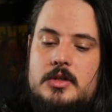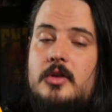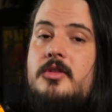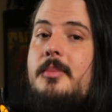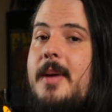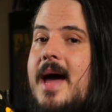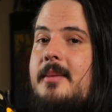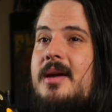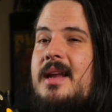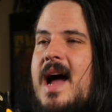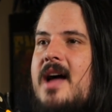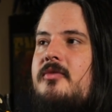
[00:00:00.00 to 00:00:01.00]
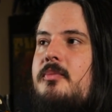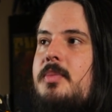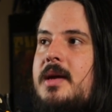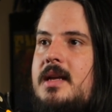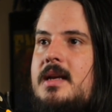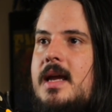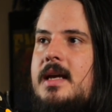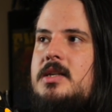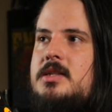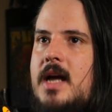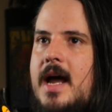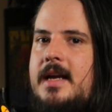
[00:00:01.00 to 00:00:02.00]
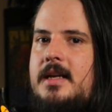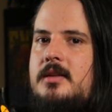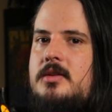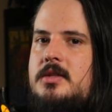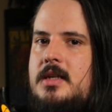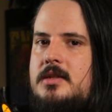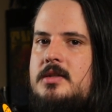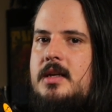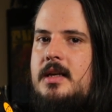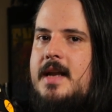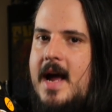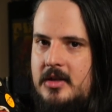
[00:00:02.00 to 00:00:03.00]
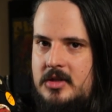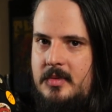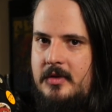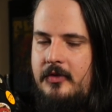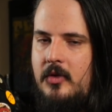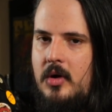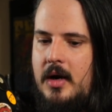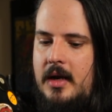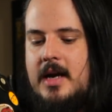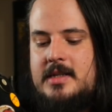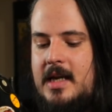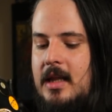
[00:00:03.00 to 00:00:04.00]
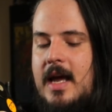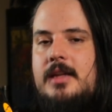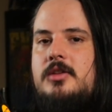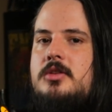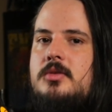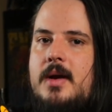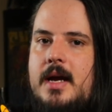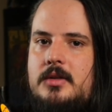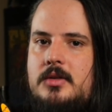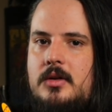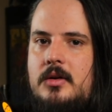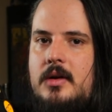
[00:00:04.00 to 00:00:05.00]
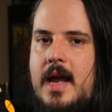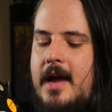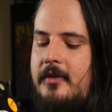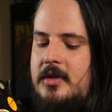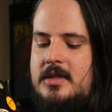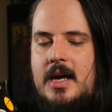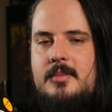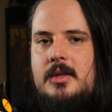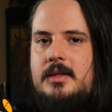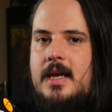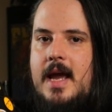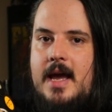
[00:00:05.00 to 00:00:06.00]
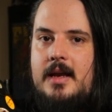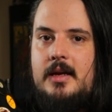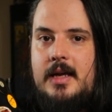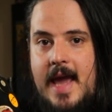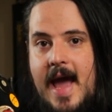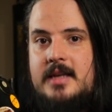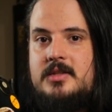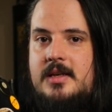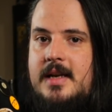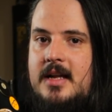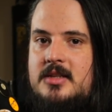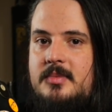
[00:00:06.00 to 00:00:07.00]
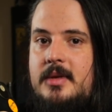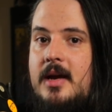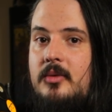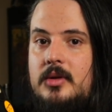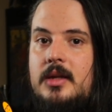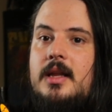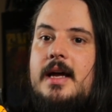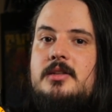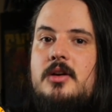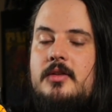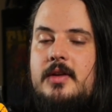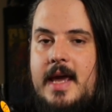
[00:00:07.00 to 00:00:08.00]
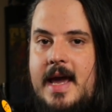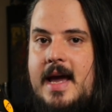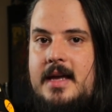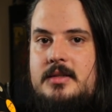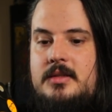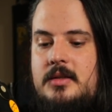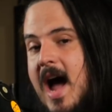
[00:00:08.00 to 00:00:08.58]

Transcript: So, The Batman, I've been excited since the announcement for it because I like the director. Every time that they had a cast announcement, I really liked all the cast.